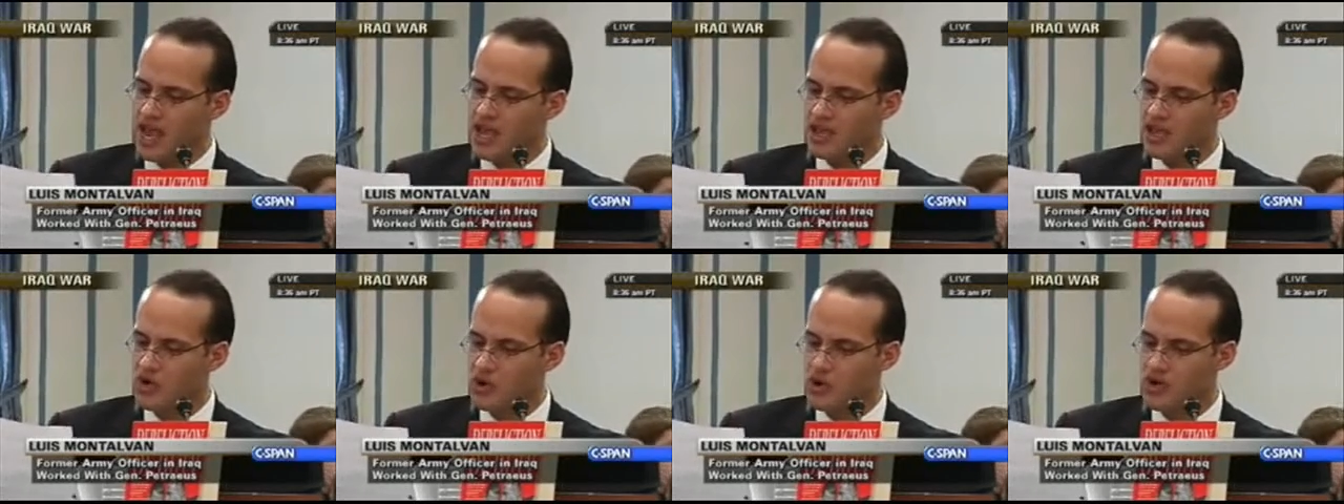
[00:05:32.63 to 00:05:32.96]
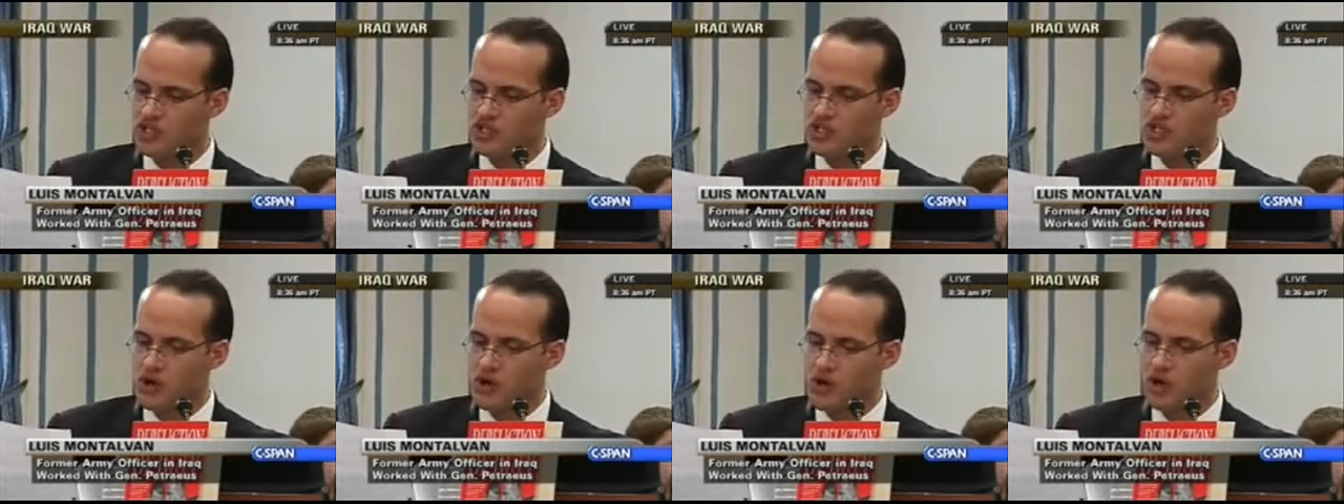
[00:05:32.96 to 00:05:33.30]

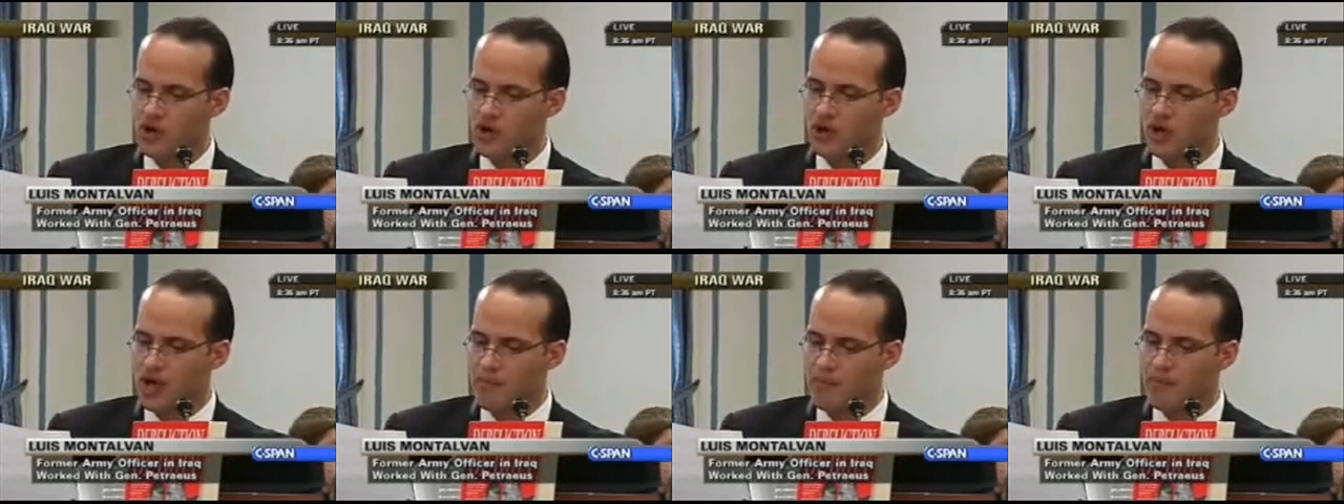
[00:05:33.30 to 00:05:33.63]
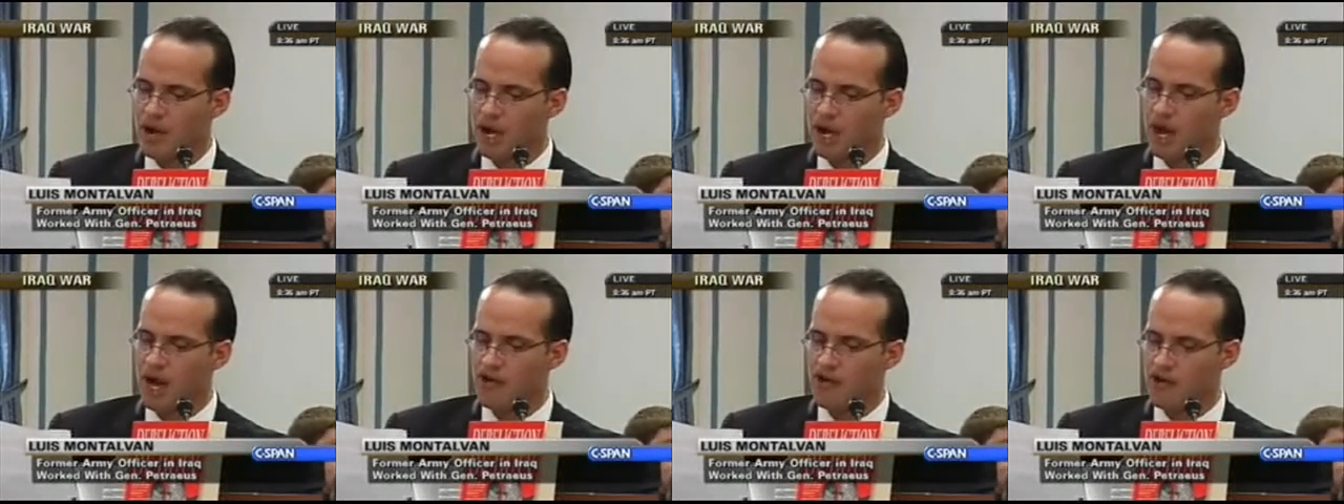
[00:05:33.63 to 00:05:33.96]
your journal,
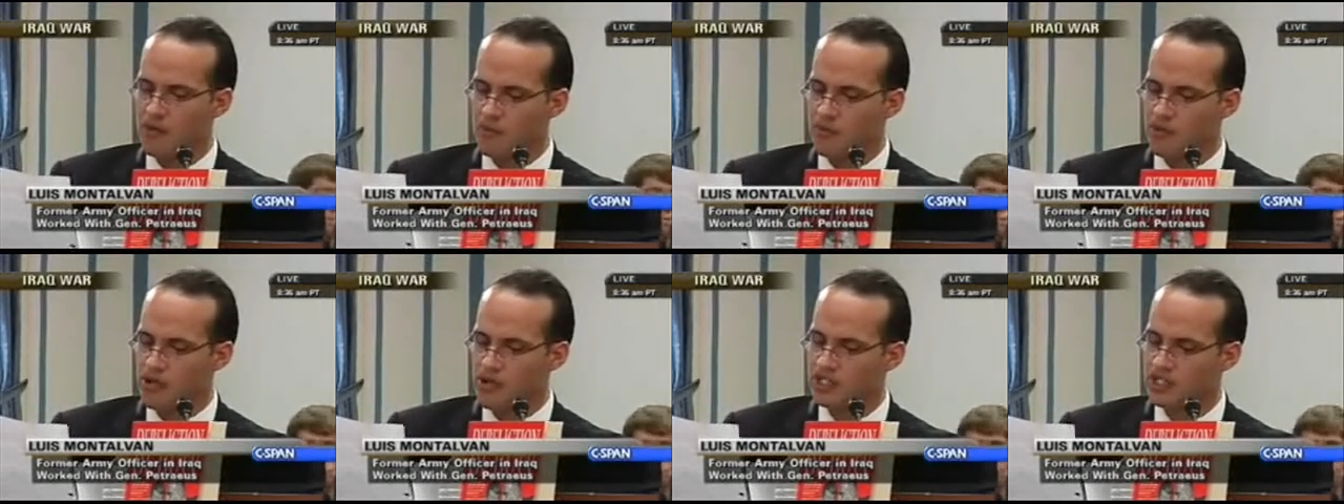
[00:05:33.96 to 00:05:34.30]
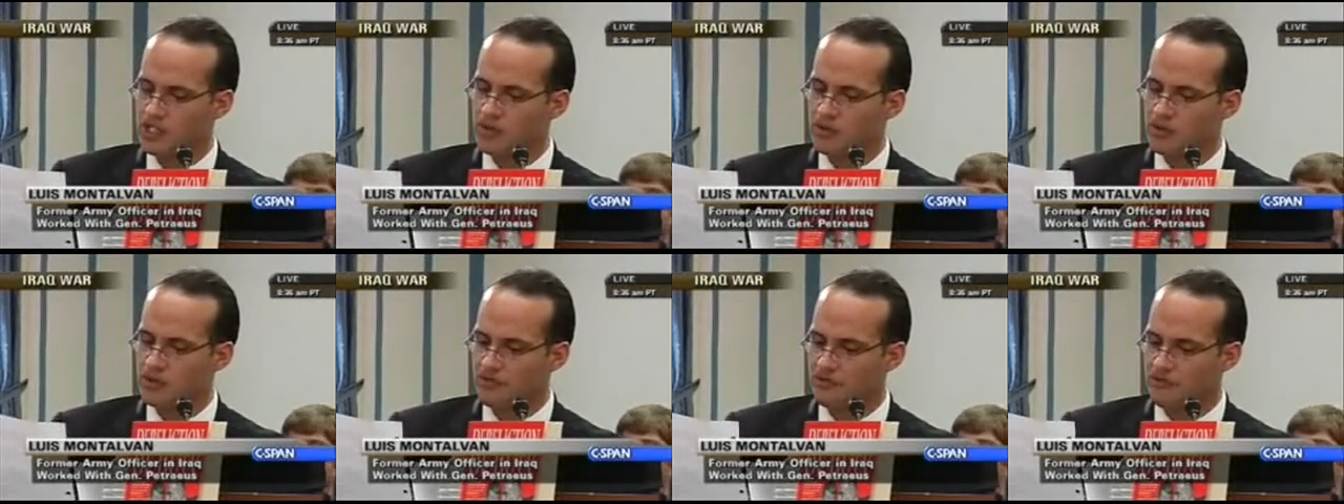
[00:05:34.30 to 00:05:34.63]
among other
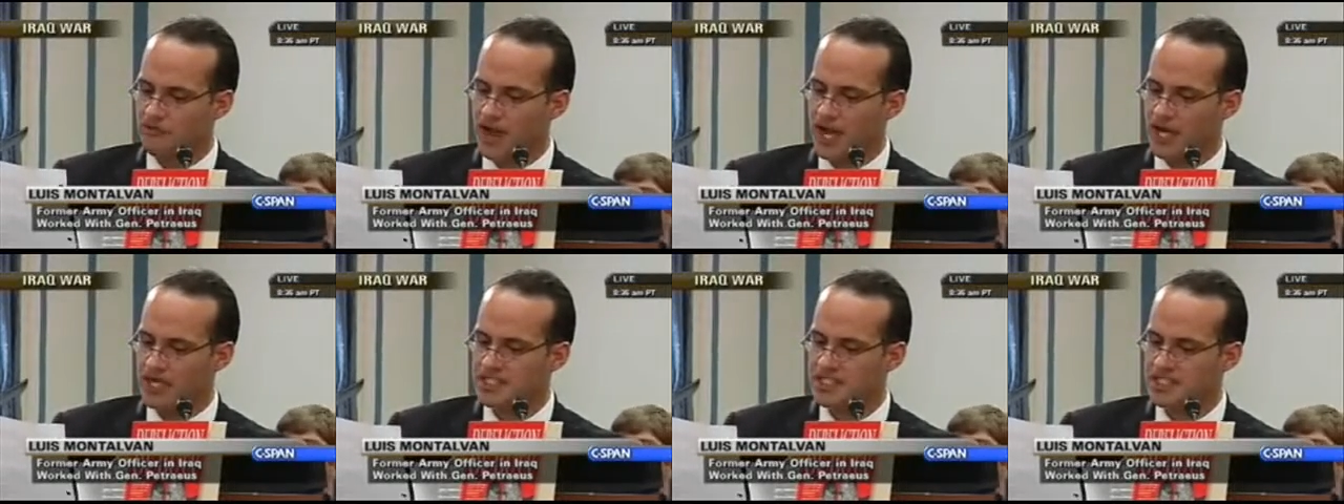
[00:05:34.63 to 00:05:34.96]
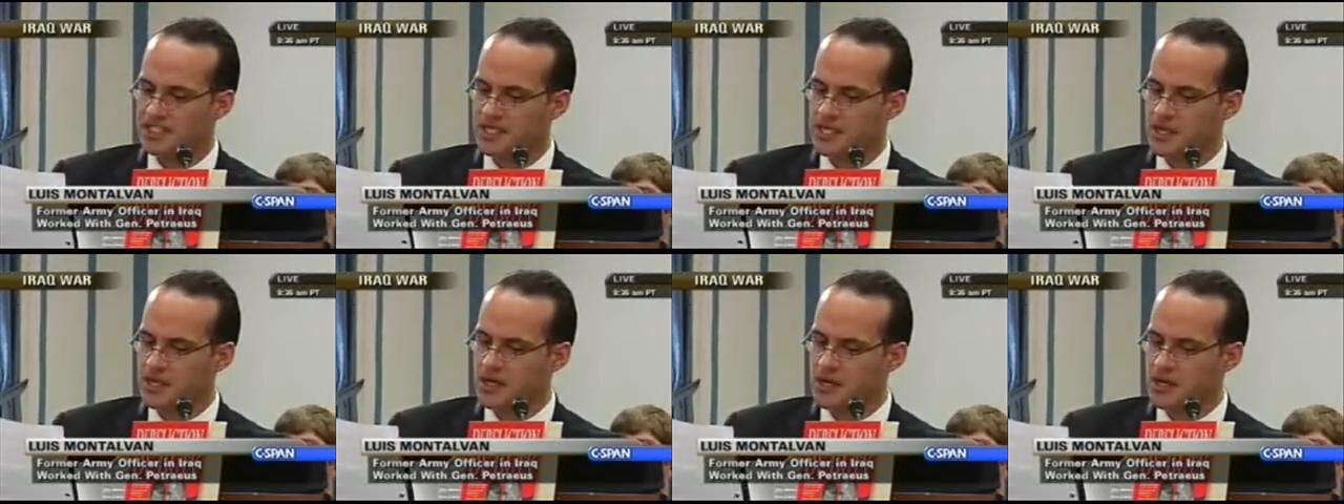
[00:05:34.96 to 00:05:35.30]
personal
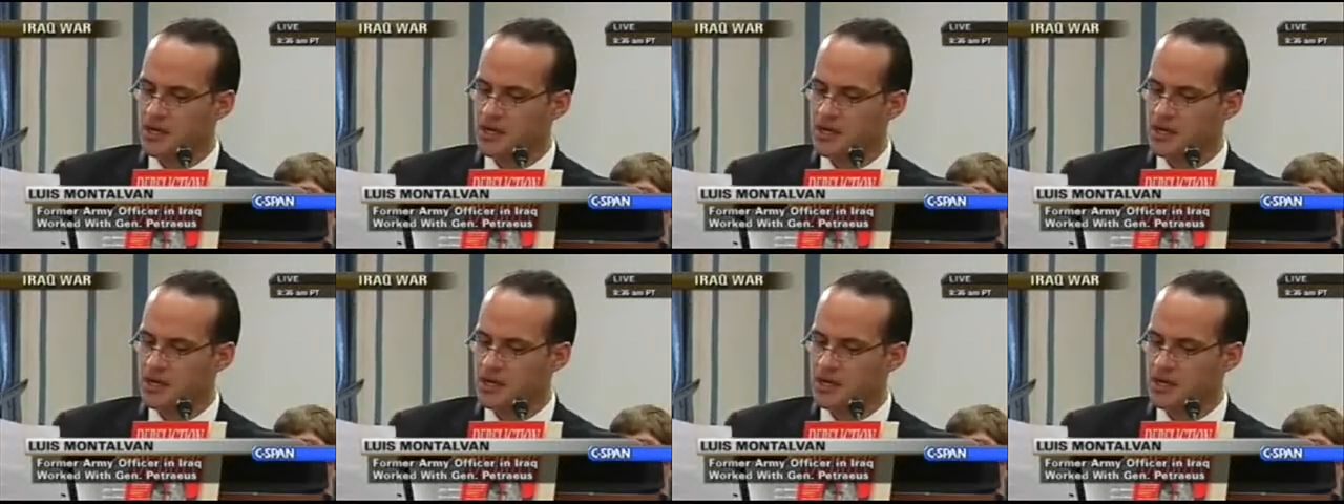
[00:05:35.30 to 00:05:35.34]
effects.